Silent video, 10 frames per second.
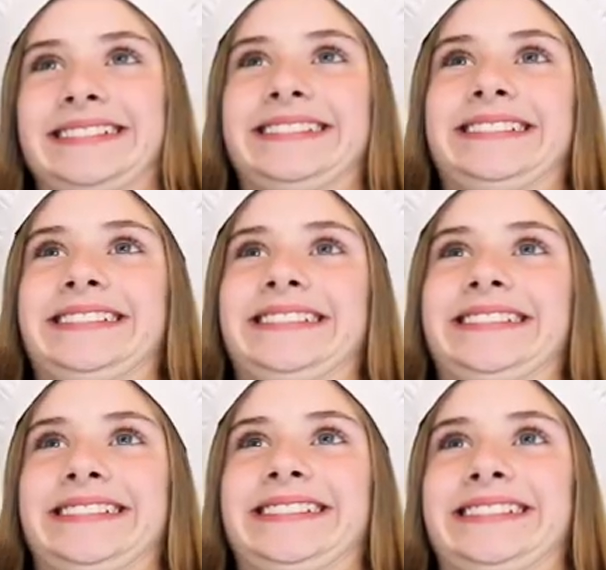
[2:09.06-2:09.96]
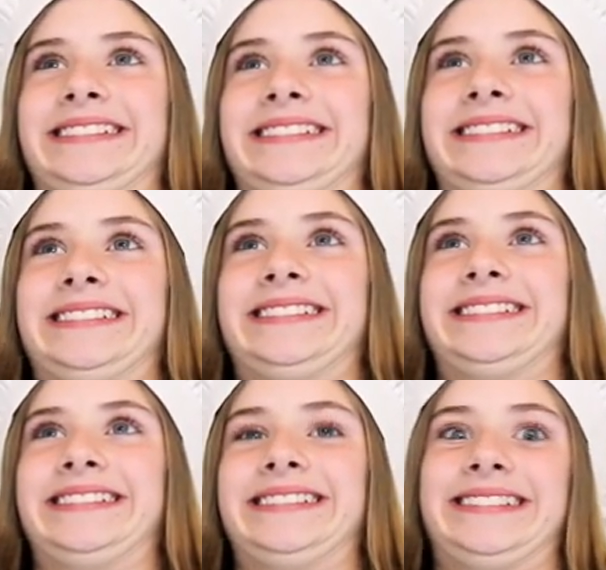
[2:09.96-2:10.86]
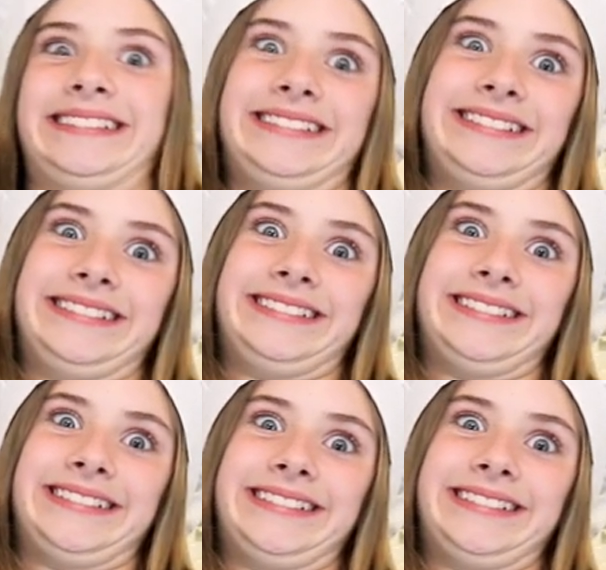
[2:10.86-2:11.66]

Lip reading: No one is speaking in this clip.